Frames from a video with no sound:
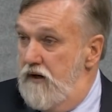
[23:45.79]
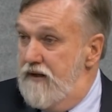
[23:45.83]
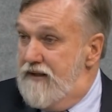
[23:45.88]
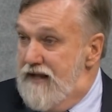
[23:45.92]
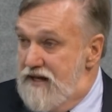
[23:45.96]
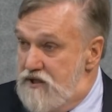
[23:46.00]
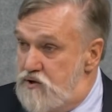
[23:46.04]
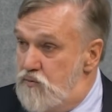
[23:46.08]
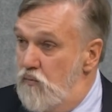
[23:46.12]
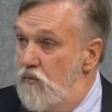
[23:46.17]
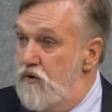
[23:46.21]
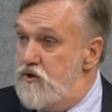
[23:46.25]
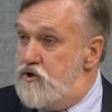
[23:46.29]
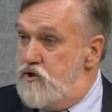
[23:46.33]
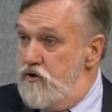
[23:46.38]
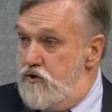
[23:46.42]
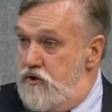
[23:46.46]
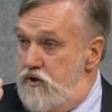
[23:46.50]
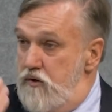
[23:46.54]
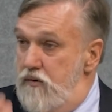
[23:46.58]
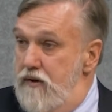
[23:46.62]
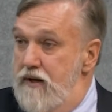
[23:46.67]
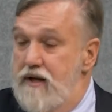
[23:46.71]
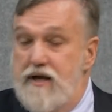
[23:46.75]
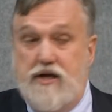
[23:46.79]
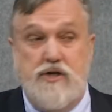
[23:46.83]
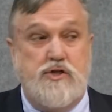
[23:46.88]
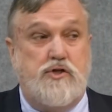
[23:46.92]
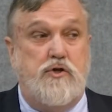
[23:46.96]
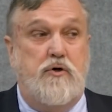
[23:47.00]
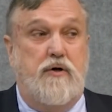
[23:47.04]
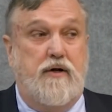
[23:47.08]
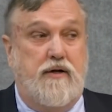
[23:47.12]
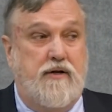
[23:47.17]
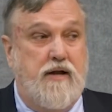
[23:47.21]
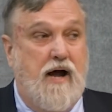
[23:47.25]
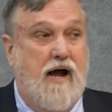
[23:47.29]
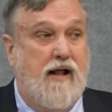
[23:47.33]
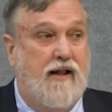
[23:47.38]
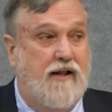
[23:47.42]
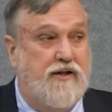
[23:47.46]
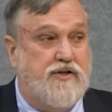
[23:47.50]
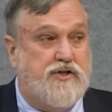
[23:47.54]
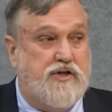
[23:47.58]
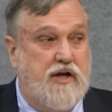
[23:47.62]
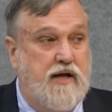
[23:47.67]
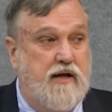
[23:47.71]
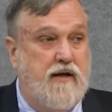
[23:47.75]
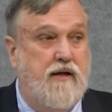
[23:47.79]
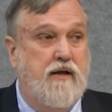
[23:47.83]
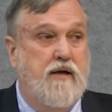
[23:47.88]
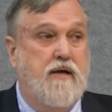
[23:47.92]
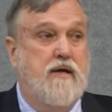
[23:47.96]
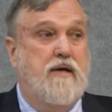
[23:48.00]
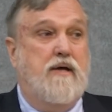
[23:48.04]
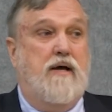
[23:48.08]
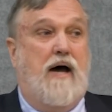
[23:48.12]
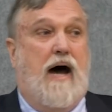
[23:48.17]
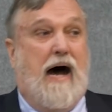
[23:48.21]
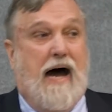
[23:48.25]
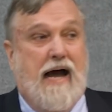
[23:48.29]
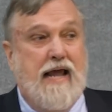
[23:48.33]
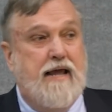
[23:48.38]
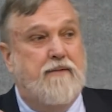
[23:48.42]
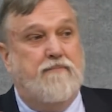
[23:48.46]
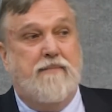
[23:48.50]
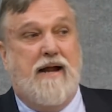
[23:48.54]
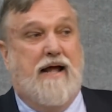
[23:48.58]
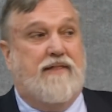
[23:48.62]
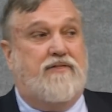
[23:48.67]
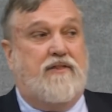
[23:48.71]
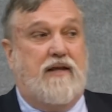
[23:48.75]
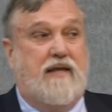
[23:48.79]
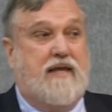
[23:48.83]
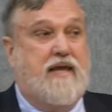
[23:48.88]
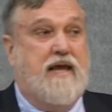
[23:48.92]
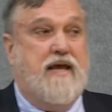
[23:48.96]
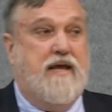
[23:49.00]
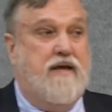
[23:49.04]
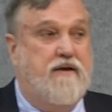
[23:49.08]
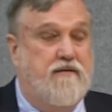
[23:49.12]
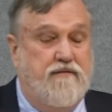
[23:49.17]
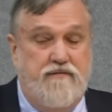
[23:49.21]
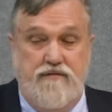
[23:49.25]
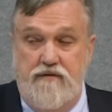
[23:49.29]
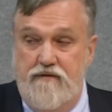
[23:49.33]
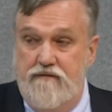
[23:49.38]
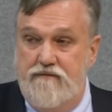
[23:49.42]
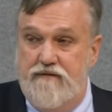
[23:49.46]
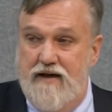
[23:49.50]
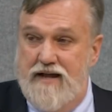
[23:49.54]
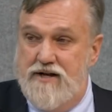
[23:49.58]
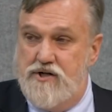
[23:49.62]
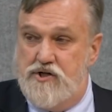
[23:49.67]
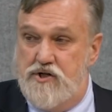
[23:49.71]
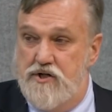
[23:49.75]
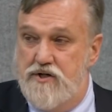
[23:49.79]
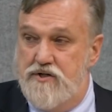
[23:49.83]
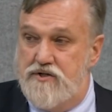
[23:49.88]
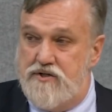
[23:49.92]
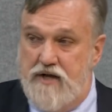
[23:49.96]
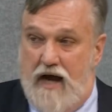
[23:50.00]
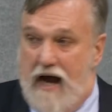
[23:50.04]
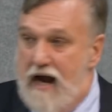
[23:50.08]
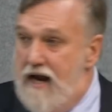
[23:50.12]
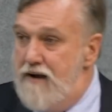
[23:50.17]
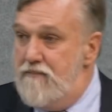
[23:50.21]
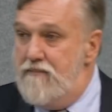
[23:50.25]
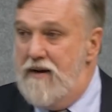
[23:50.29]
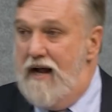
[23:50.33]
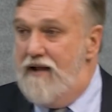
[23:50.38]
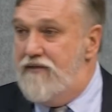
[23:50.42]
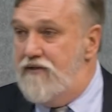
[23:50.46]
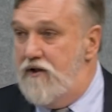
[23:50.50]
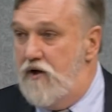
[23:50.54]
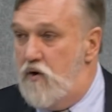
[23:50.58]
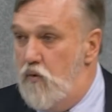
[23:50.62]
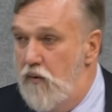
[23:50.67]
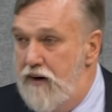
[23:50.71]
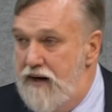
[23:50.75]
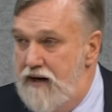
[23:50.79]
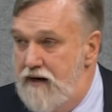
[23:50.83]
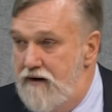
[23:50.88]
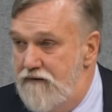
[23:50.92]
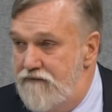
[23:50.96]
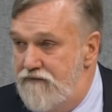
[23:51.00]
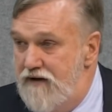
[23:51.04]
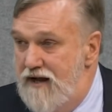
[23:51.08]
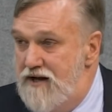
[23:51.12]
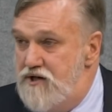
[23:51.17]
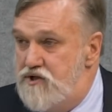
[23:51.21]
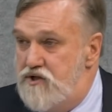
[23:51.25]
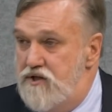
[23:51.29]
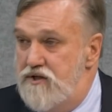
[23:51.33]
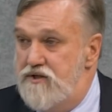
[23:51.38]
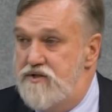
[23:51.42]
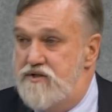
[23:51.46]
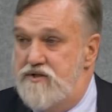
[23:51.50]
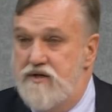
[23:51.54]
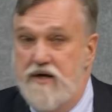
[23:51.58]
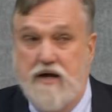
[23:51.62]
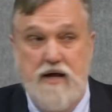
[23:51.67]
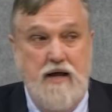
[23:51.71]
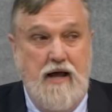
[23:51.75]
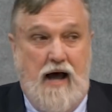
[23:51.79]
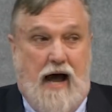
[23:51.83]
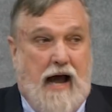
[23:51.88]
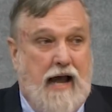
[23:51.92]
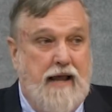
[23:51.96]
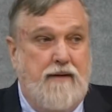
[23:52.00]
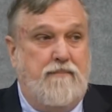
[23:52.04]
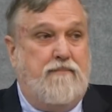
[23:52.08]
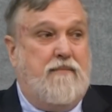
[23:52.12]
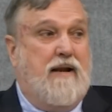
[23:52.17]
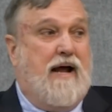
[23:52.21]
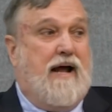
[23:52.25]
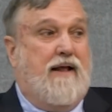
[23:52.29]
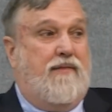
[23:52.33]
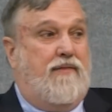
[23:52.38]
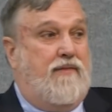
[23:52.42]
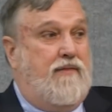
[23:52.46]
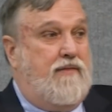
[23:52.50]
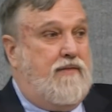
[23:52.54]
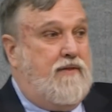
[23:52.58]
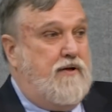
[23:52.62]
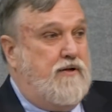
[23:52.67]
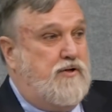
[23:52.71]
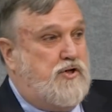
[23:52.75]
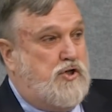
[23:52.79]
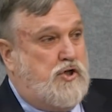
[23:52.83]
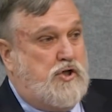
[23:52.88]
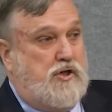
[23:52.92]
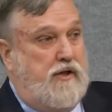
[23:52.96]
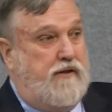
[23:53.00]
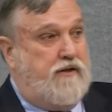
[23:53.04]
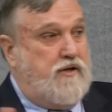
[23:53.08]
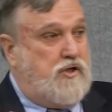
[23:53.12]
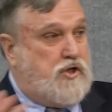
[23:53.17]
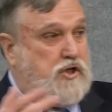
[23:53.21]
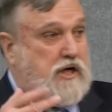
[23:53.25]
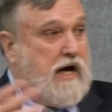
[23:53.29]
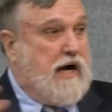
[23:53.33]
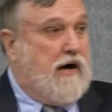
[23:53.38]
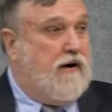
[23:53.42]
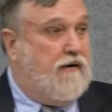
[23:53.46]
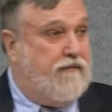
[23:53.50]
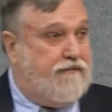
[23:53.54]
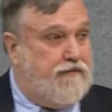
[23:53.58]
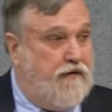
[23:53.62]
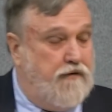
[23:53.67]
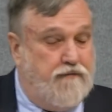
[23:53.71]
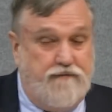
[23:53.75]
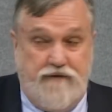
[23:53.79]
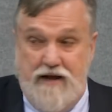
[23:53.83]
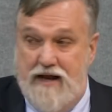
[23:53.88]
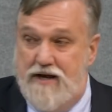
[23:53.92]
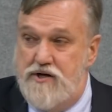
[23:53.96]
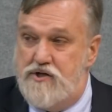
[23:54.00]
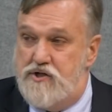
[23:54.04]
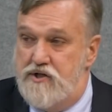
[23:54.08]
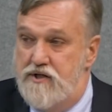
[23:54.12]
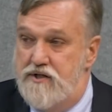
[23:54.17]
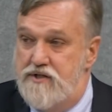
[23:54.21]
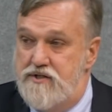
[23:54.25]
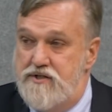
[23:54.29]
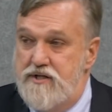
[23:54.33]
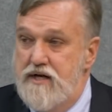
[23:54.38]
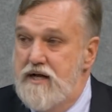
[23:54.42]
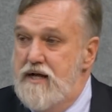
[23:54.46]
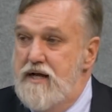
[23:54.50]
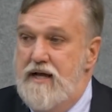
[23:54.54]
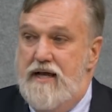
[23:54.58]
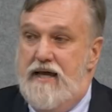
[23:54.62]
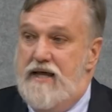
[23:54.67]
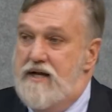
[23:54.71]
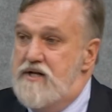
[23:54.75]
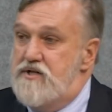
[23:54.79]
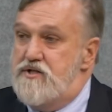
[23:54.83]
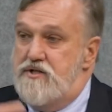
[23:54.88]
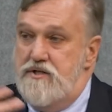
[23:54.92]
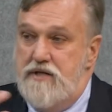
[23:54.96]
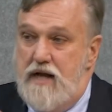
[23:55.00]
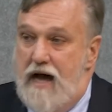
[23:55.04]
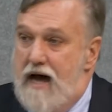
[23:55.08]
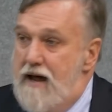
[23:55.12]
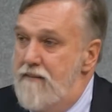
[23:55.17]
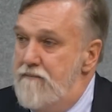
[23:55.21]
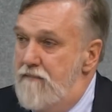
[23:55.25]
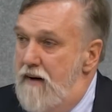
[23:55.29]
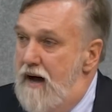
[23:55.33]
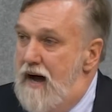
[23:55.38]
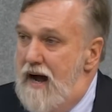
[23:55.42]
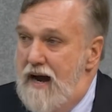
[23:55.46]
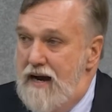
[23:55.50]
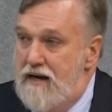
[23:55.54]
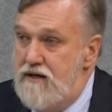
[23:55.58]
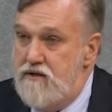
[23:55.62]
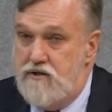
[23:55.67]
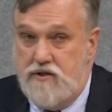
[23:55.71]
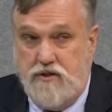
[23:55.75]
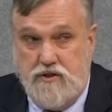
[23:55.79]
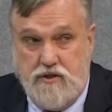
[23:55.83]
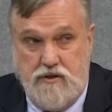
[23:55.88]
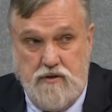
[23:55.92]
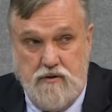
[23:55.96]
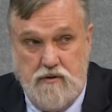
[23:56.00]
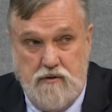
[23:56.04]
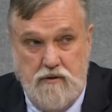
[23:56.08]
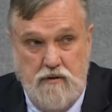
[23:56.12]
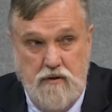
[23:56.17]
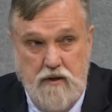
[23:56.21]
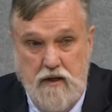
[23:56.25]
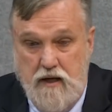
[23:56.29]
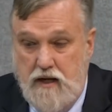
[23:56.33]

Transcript: Right, that's what you're doing is you're acknowledging I am not the king of vengeance. I am not the queen of vengeance. I am not the, sh- the sheriff of vengeance. It is not mine to do.